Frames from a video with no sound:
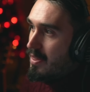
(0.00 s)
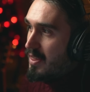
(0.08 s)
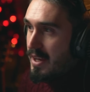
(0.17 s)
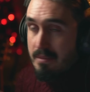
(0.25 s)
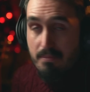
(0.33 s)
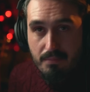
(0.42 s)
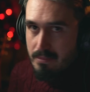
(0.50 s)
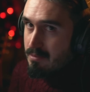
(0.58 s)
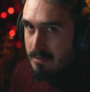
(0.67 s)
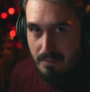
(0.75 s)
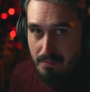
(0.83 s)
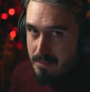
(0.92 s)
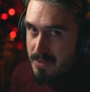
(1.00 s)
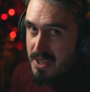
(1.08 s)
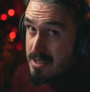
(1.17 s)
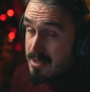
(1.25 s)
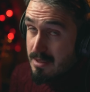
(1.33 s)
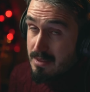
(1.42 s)
that
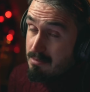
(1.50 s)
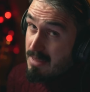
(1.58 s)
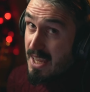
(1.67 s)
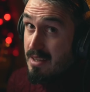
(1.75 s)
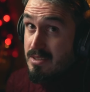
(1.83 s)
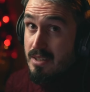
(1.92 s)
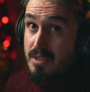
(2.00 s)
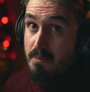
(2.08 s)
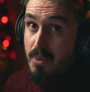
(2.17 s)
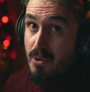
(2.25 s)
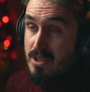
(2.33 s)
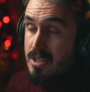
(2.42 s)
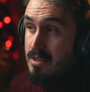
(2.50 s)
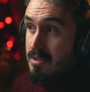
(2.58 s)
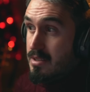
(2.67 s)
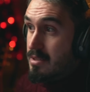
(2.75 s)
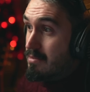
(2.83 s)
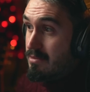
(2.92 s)
these things are
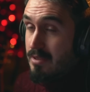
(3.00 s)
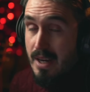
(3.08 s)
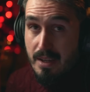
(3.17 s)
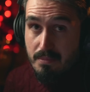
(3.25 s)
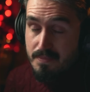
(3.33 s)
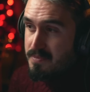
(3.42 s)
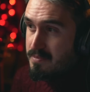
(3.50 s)
important, right?